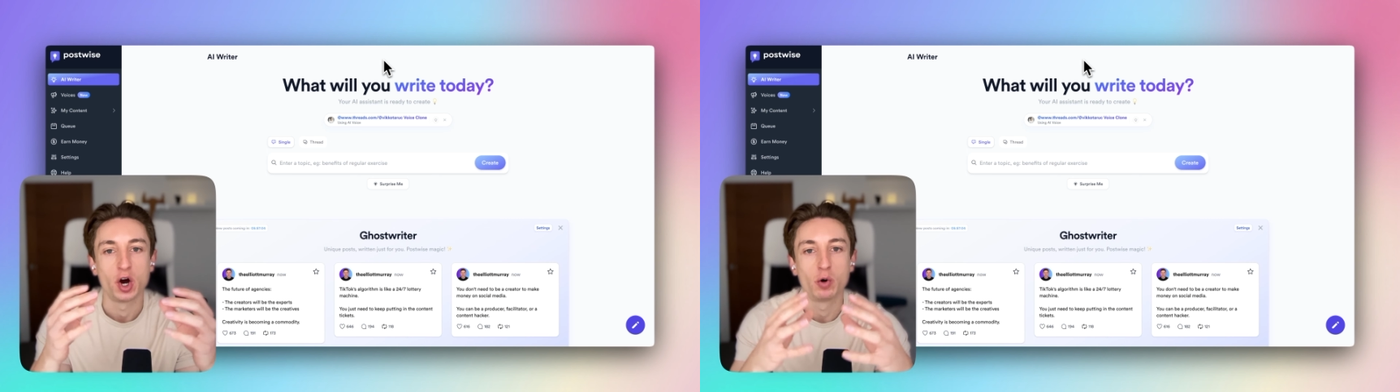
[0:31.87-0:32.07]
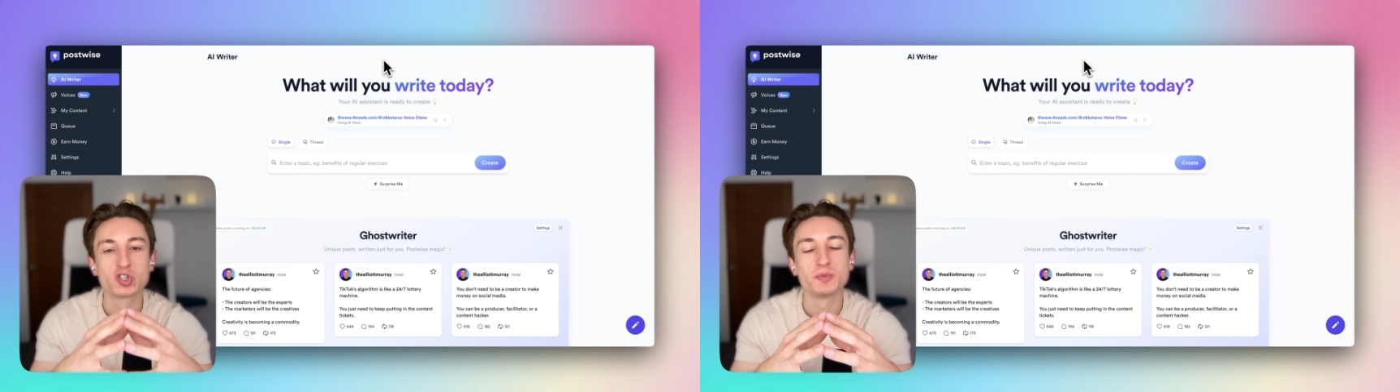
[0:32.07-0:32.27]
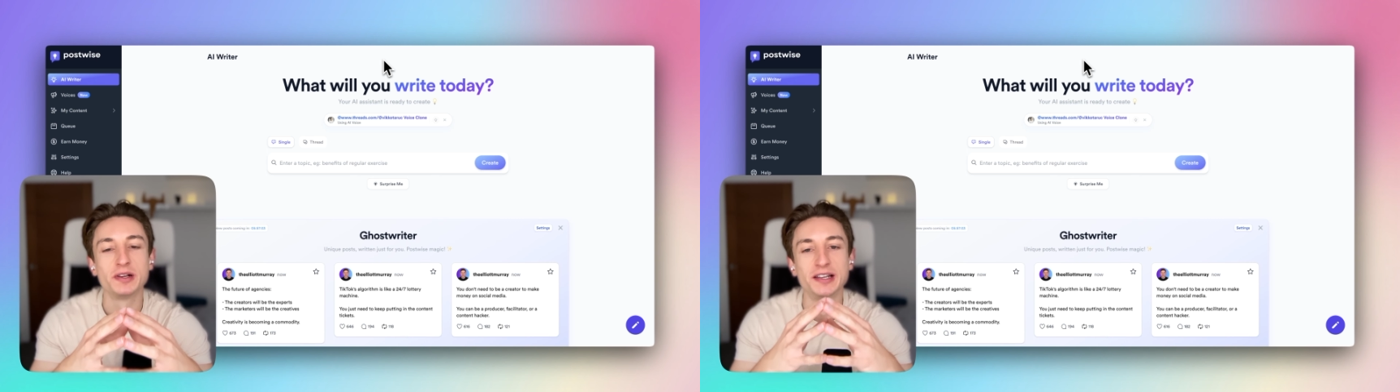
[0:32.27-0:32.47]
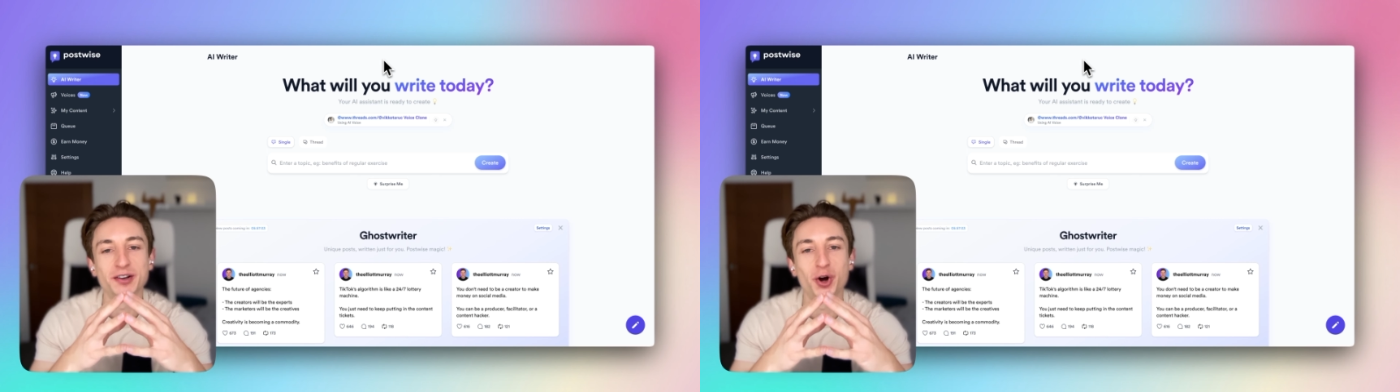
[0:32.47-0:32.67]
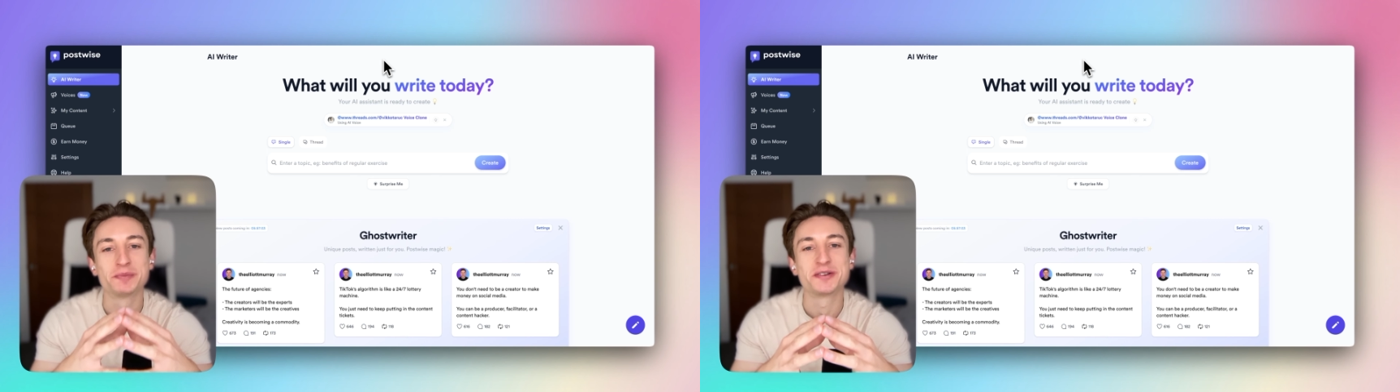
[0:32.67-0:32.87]
ultimately
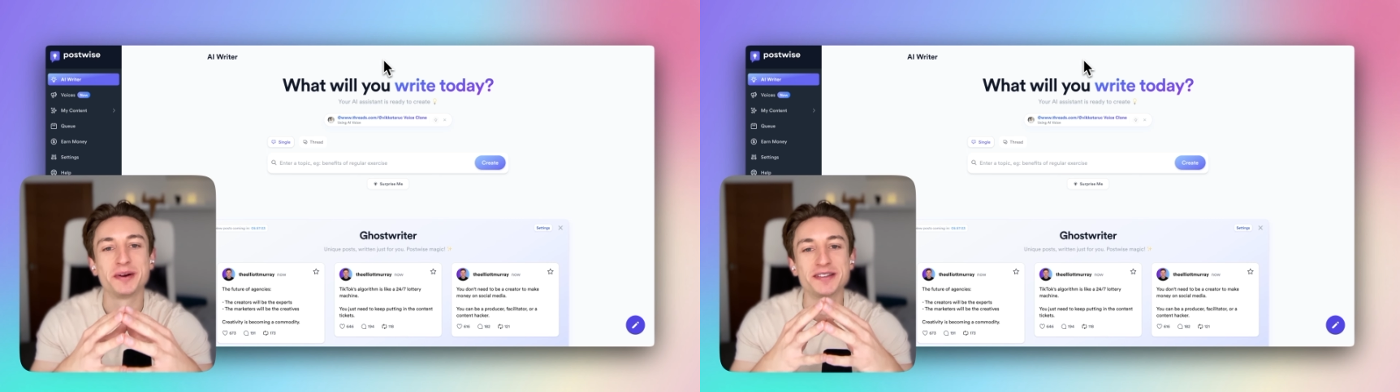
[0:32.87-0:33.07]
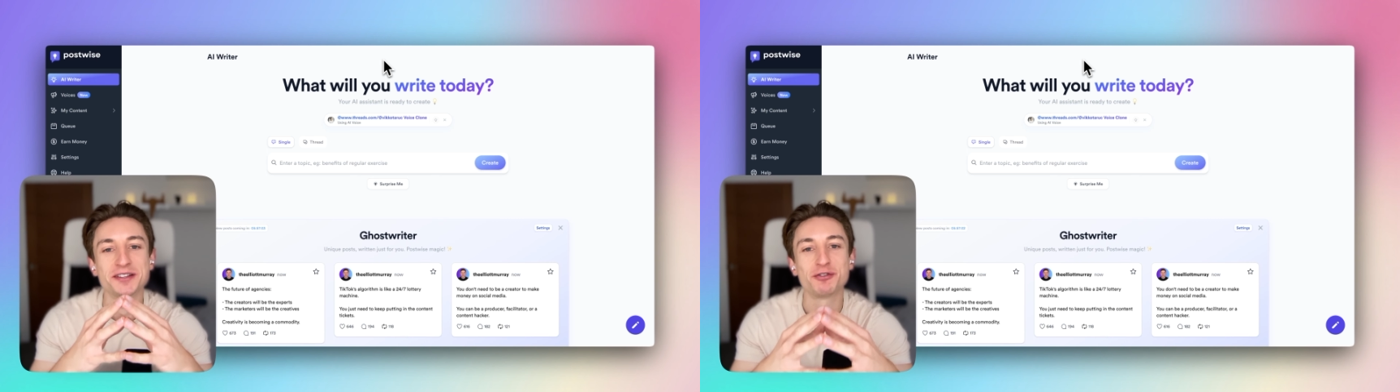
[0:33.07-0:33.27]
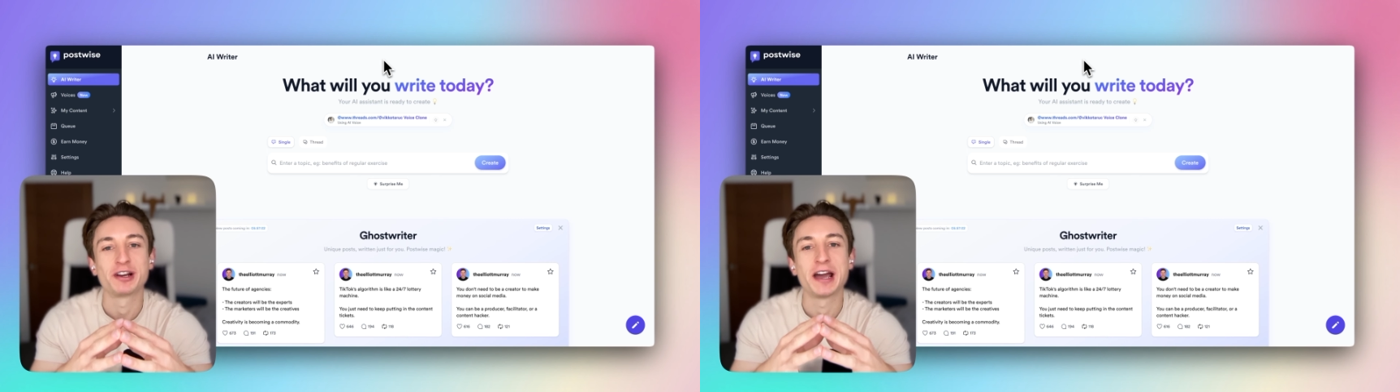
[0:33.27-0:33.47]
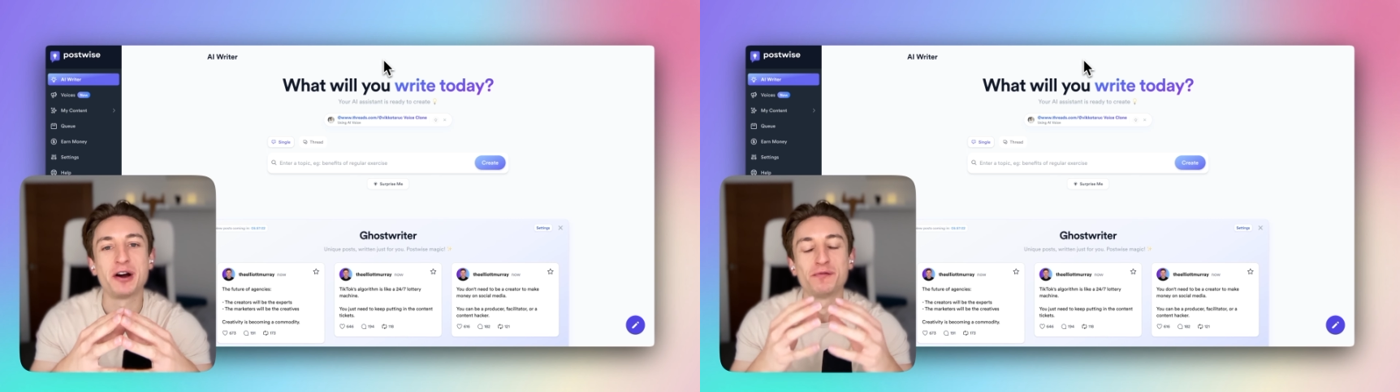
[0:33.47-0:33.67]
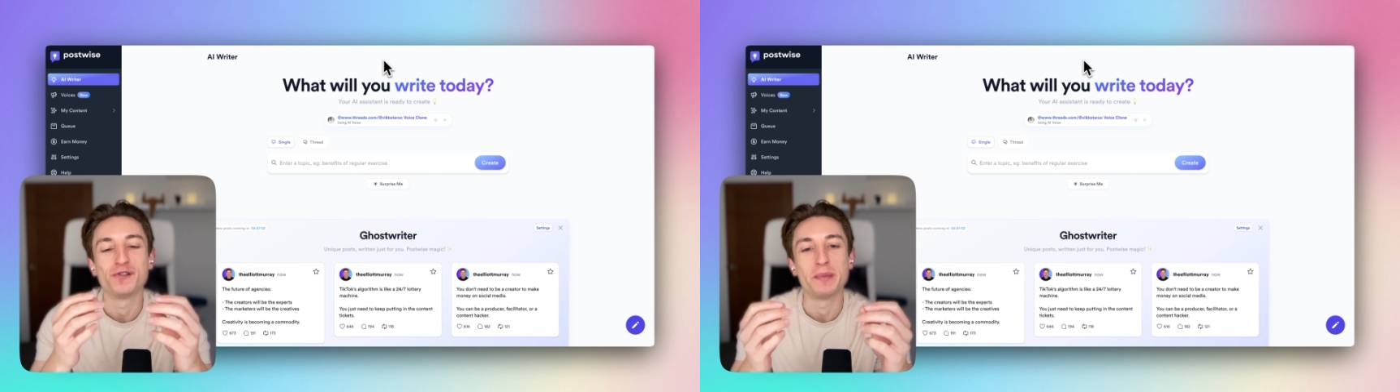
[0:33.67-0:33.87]
optimizing your
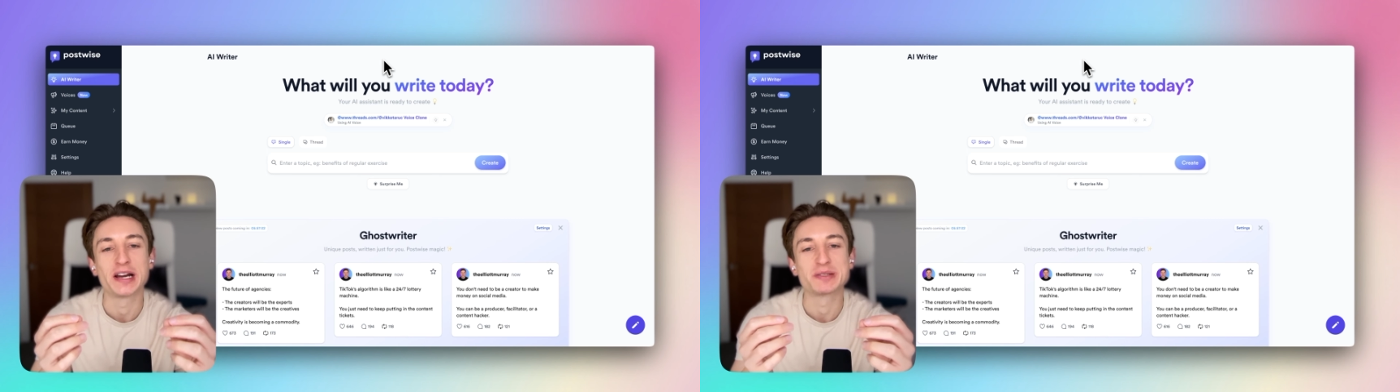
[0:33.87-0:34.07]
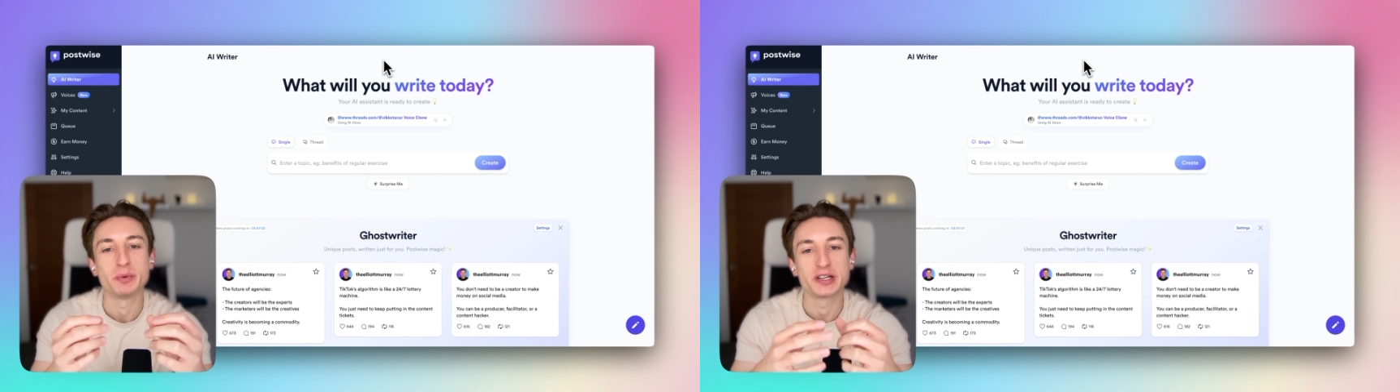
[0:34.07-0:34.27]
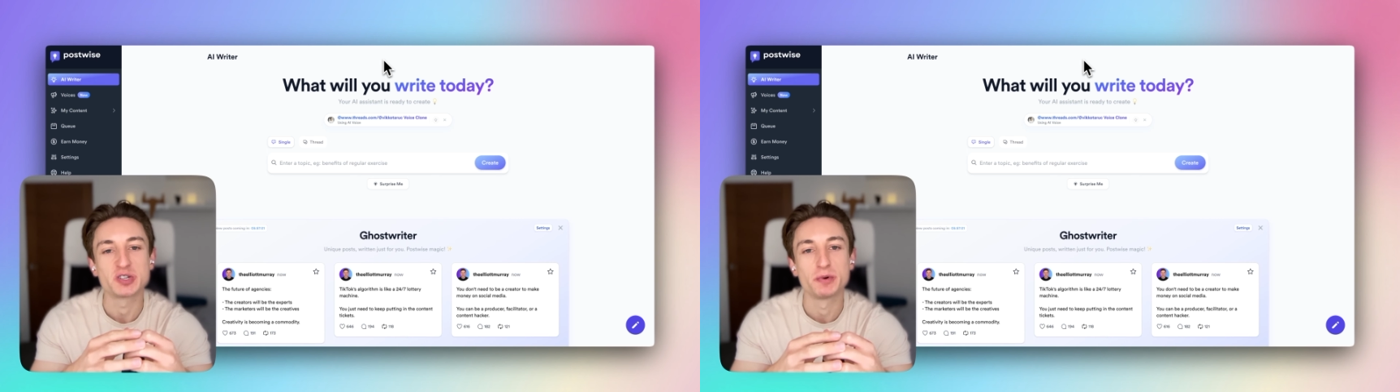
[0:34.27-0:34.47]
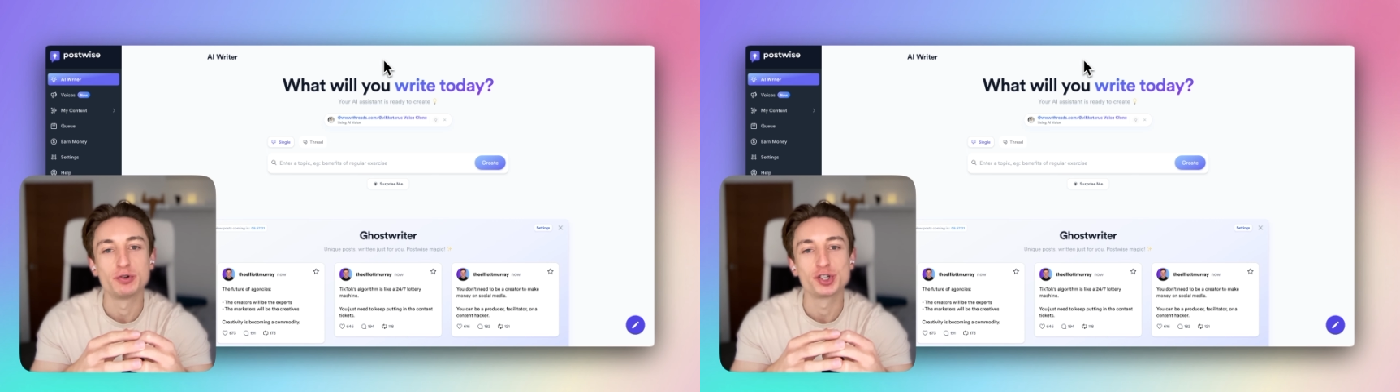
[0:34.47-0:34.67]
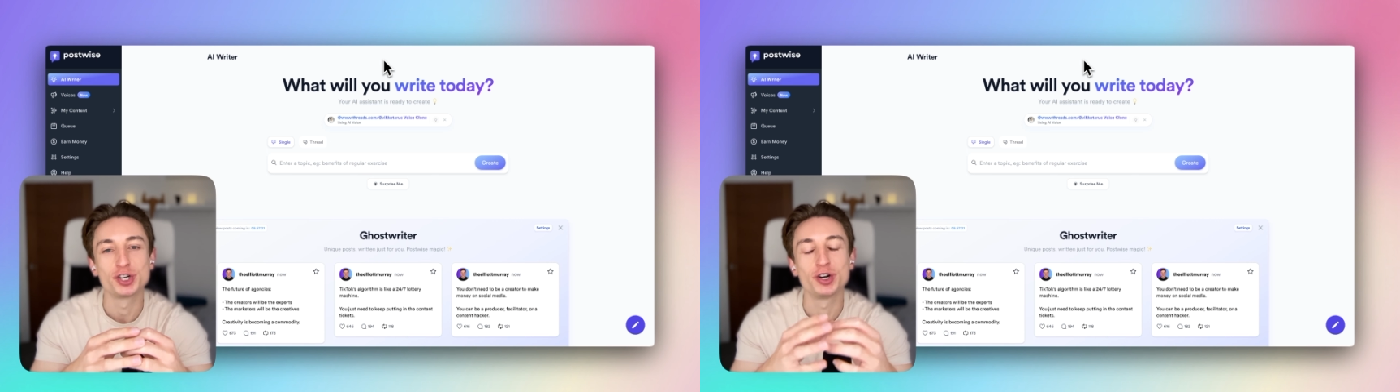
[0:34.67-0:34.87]
account for maximum
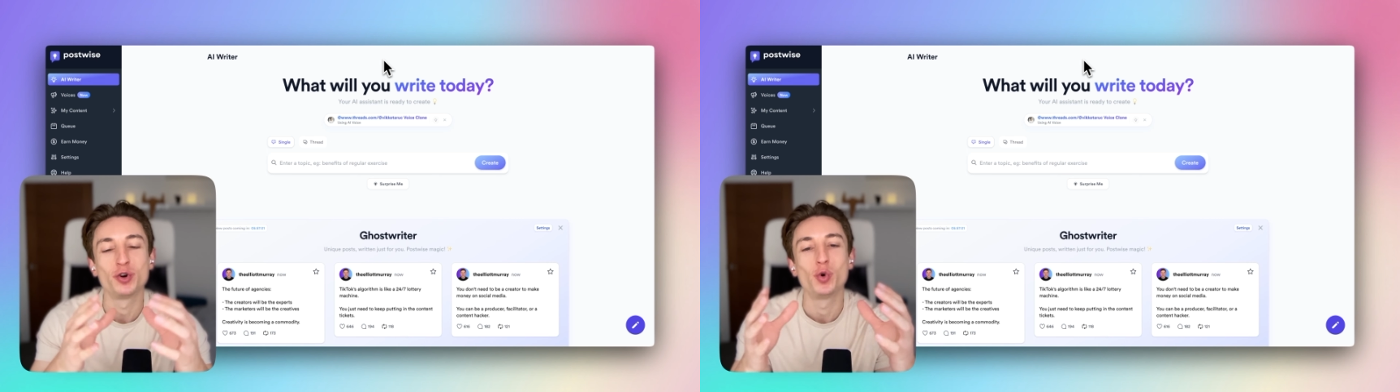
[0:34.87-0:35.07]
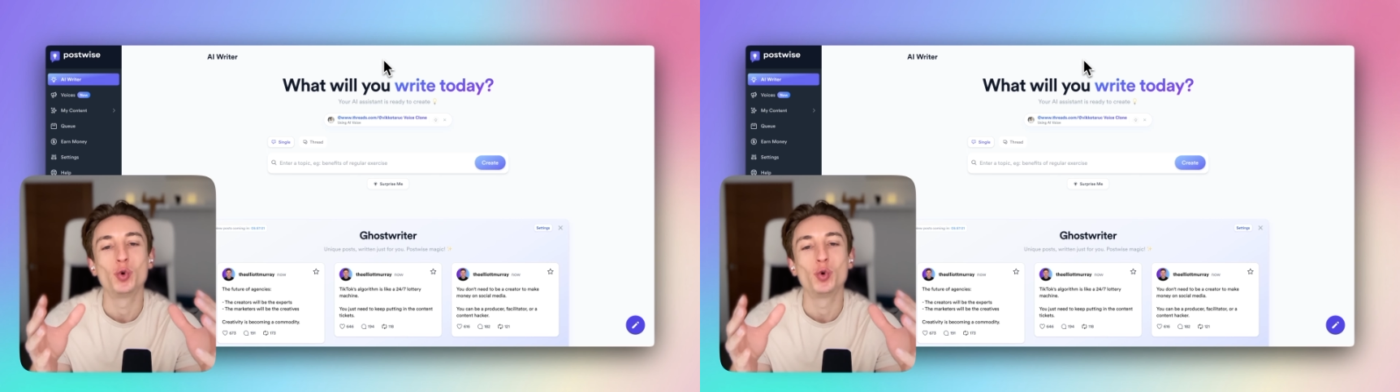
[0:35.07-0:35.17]
exposure,